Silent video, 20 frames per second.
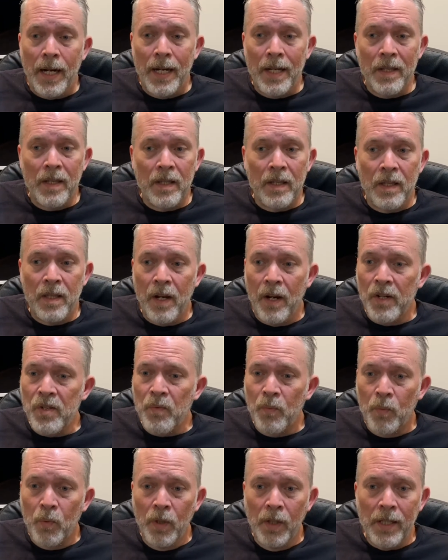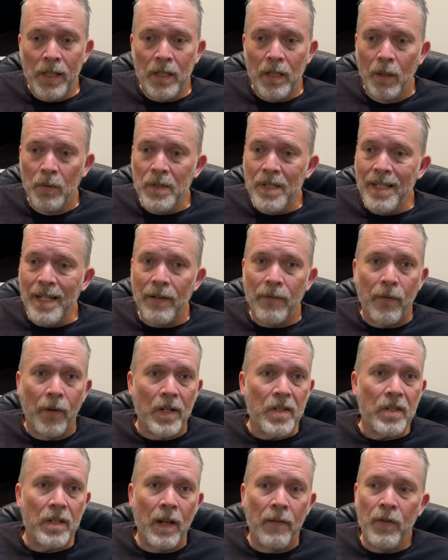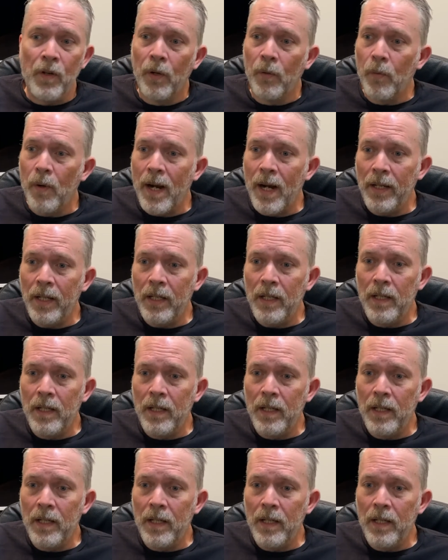There's really no difference. If you're riding